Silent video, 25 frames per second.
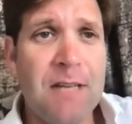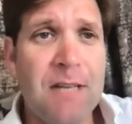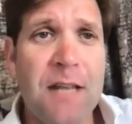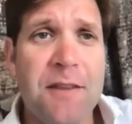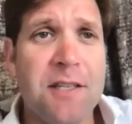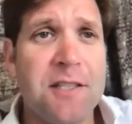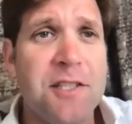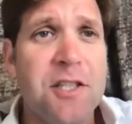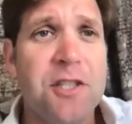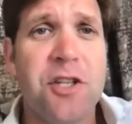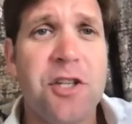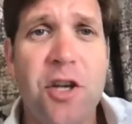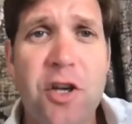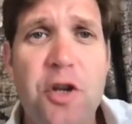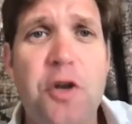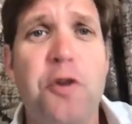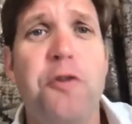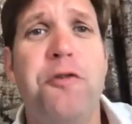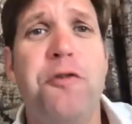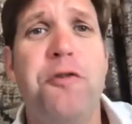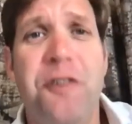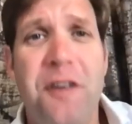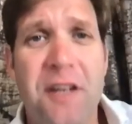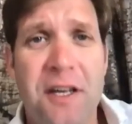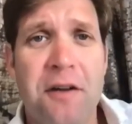This is a new
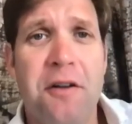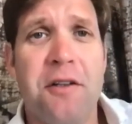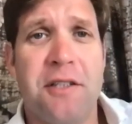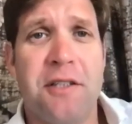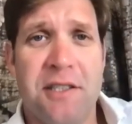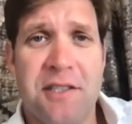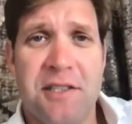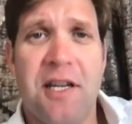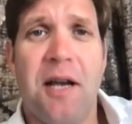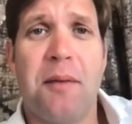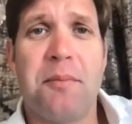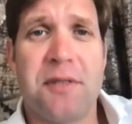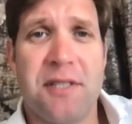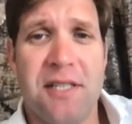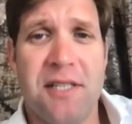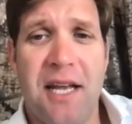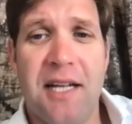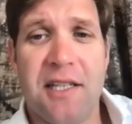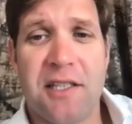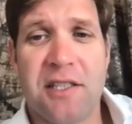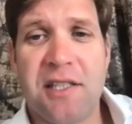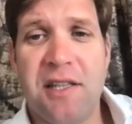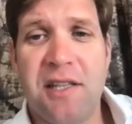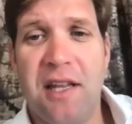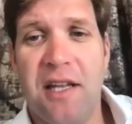field in some
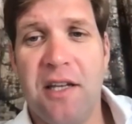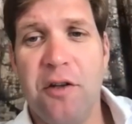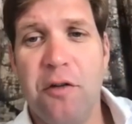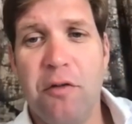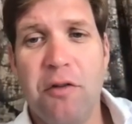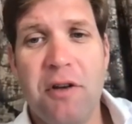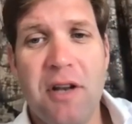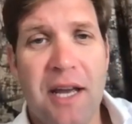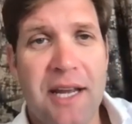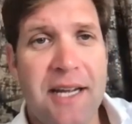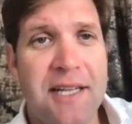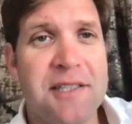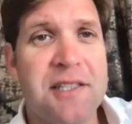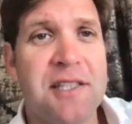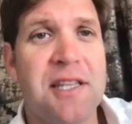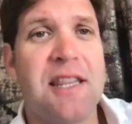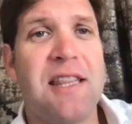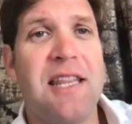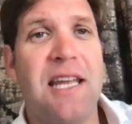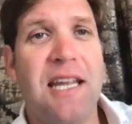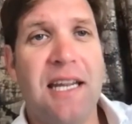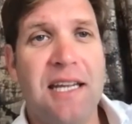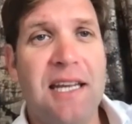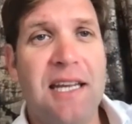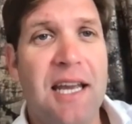sense that unites
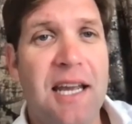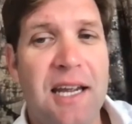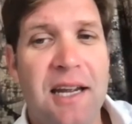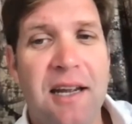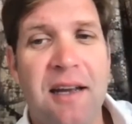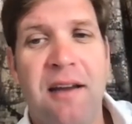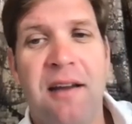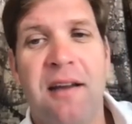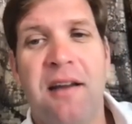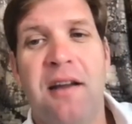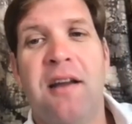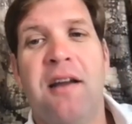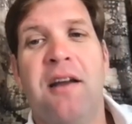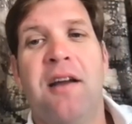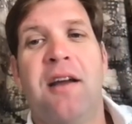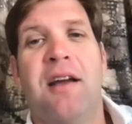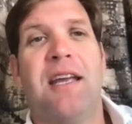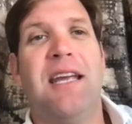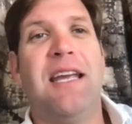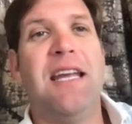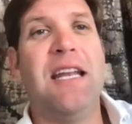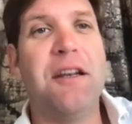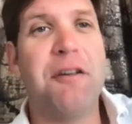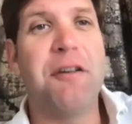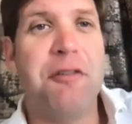thinking,
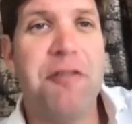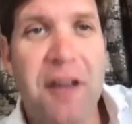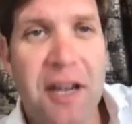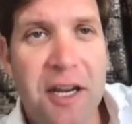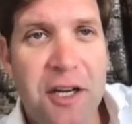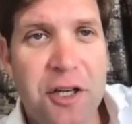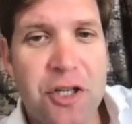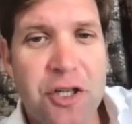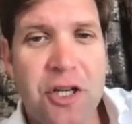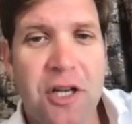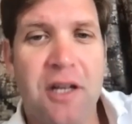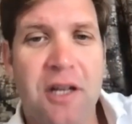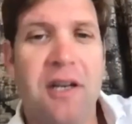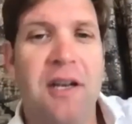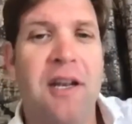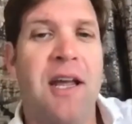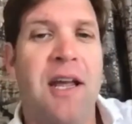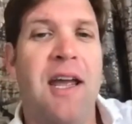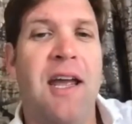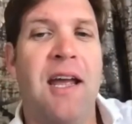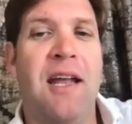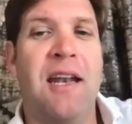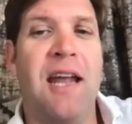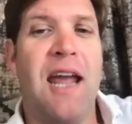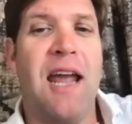innovation,
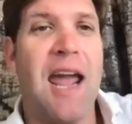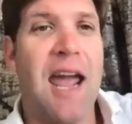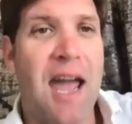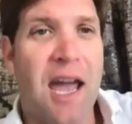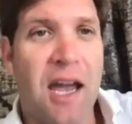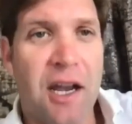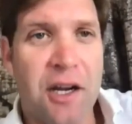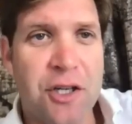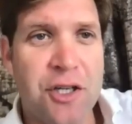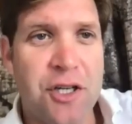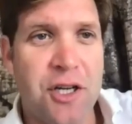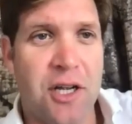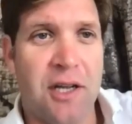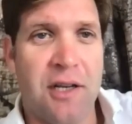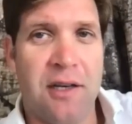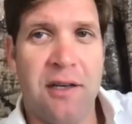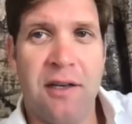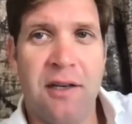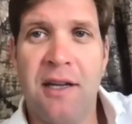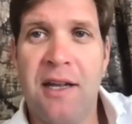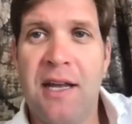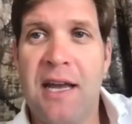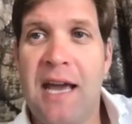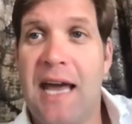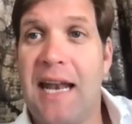and action.
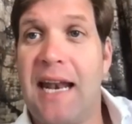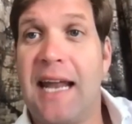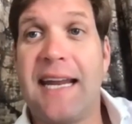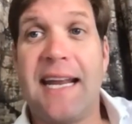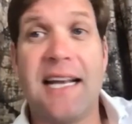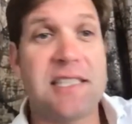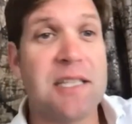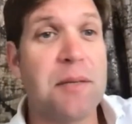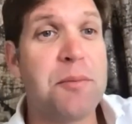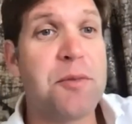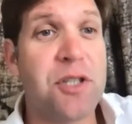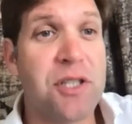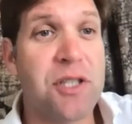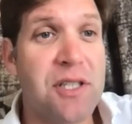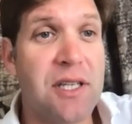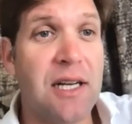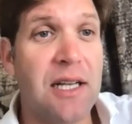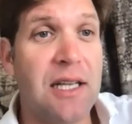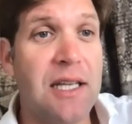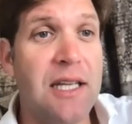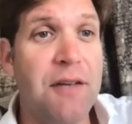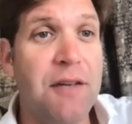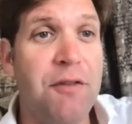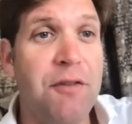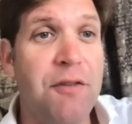And I guess I'm just gonna
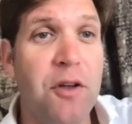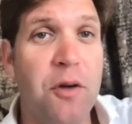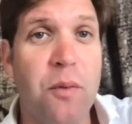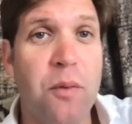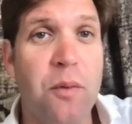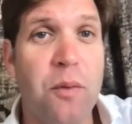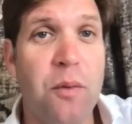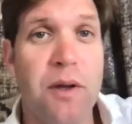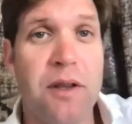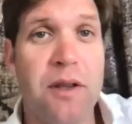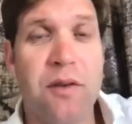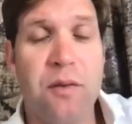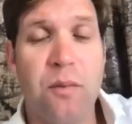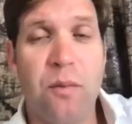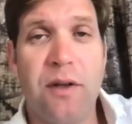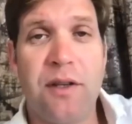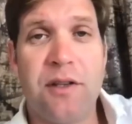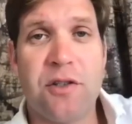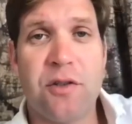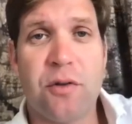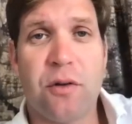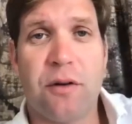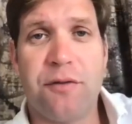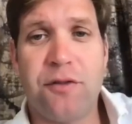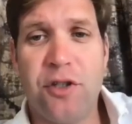leave you with
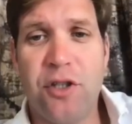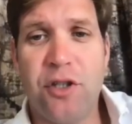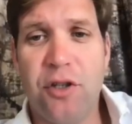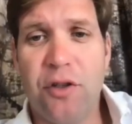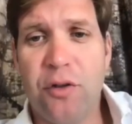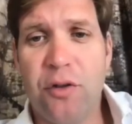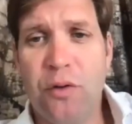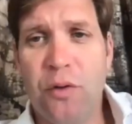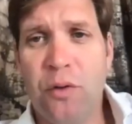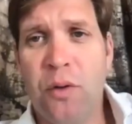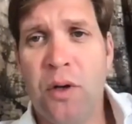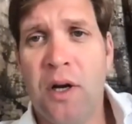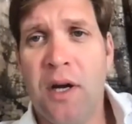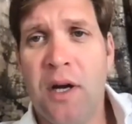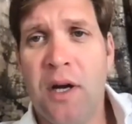sort of two